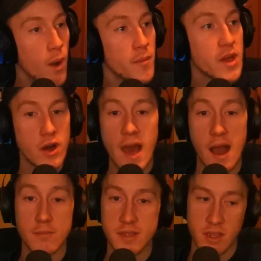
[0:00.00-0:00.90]
When we got the
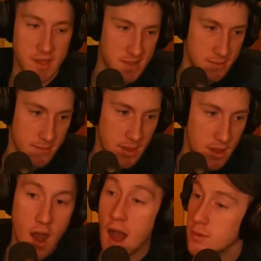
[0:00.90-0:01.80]
hamsters,
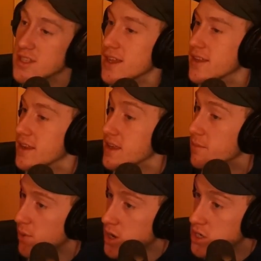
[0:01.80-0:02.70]
I was under the
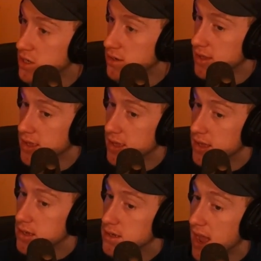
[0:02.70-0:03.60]
impression
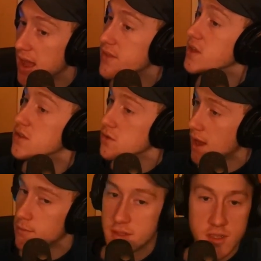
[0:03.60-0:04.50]
that these two
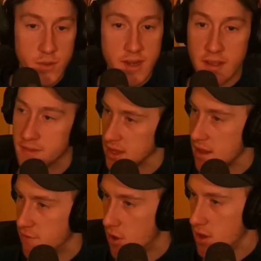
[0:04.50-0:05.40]
hamsters would live
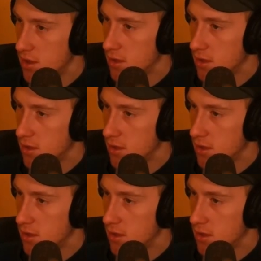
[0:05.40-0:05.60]
together.